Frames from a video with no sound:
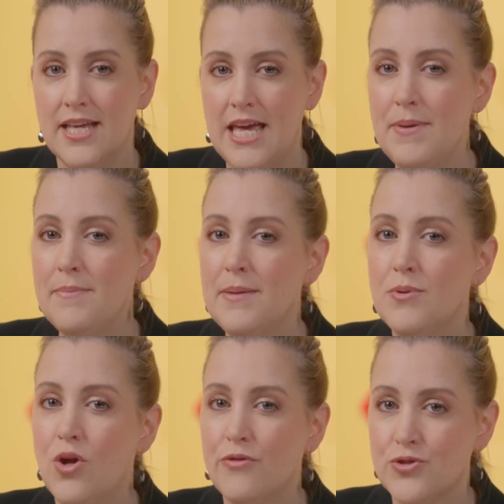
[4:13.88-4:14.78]
Keeping
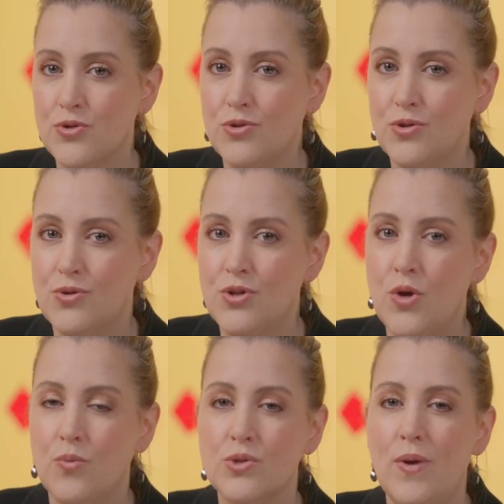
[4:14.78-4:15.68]
people offshore
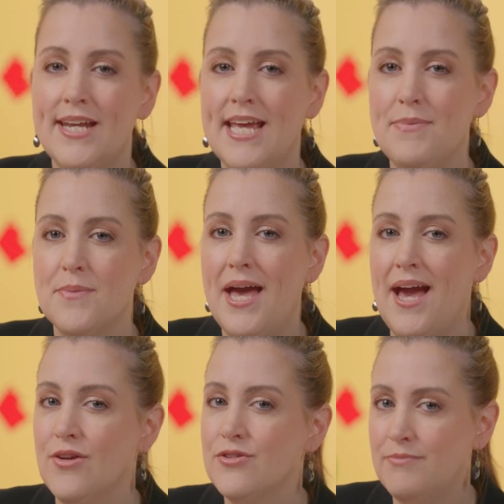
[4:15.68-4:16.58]
was a way to keep them
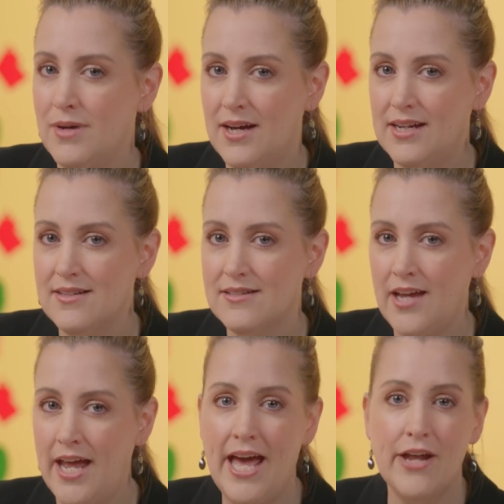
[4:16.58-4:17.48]
out of mind
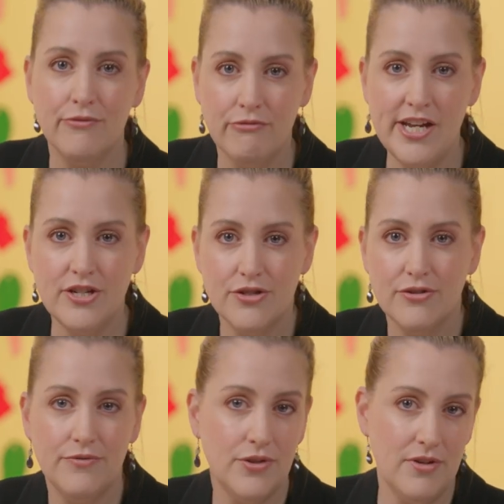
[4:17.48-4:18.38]
and out of
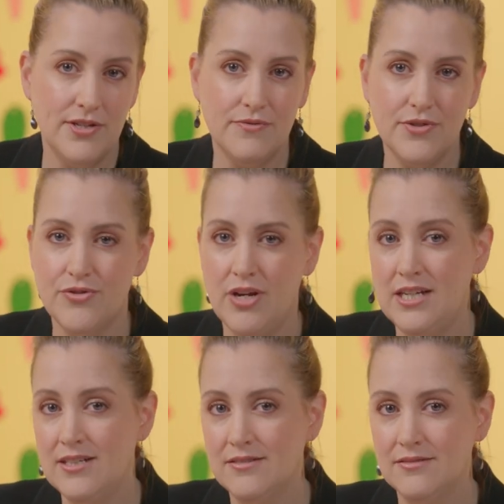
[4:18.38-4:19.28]
reach for the rest of
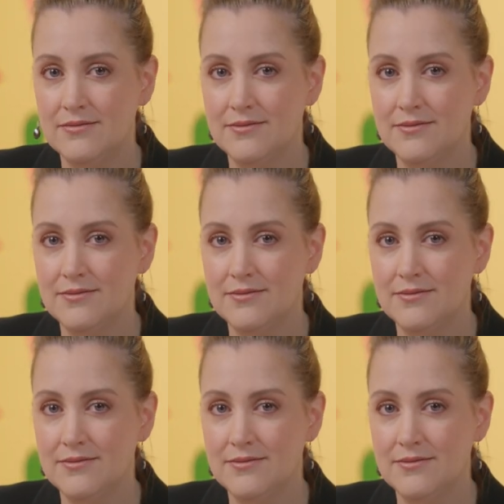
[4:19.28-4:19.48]
Australia.